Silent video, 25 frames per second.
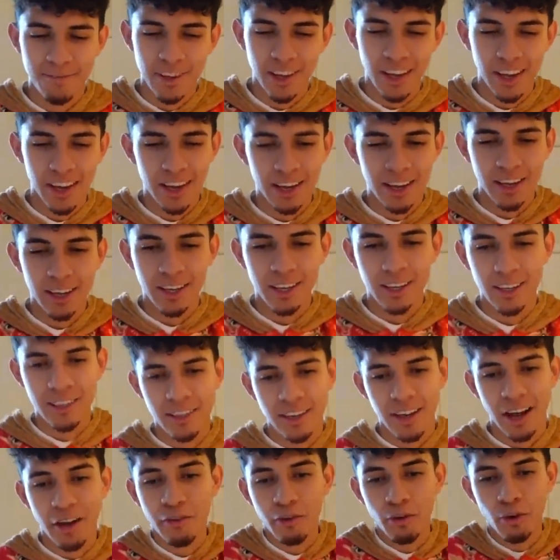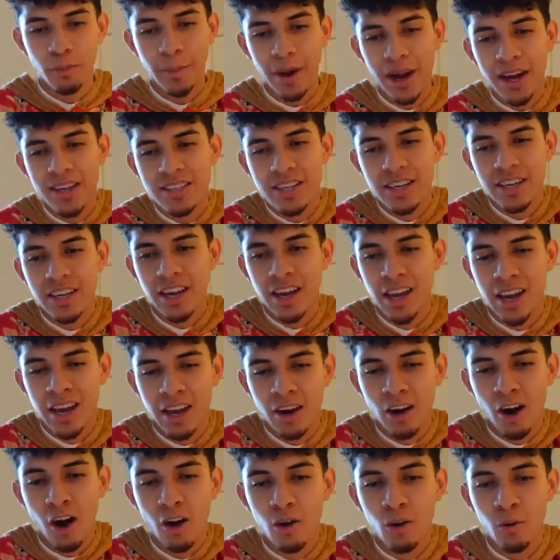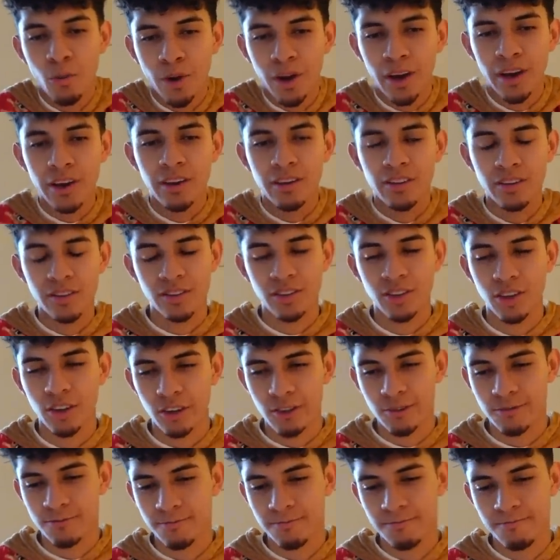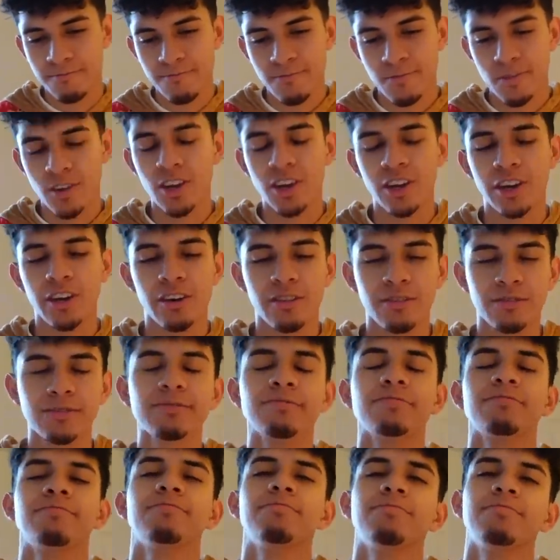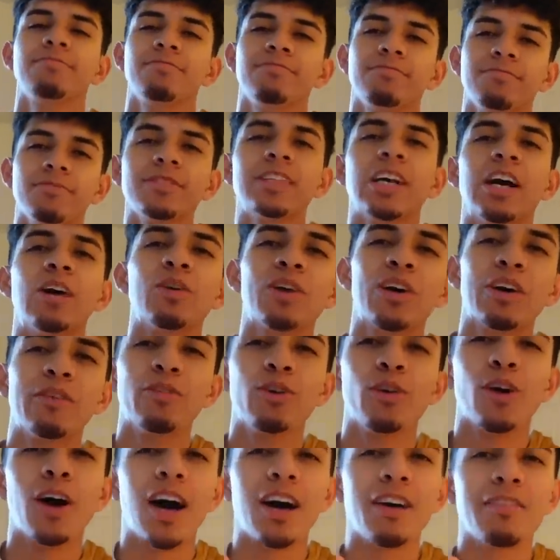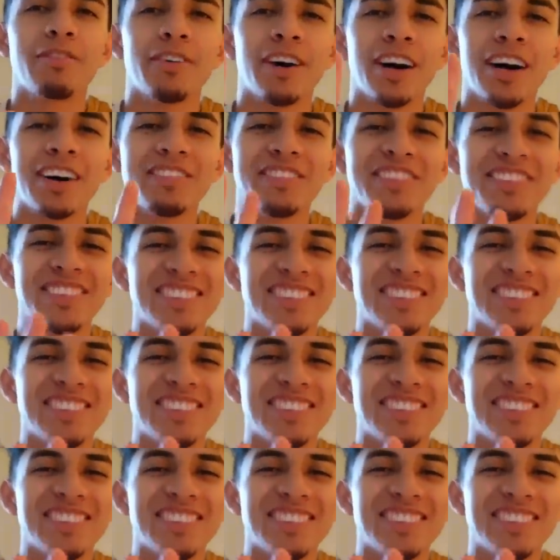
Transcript: and I feel bad taking it all away. So here, I'll give you a high five.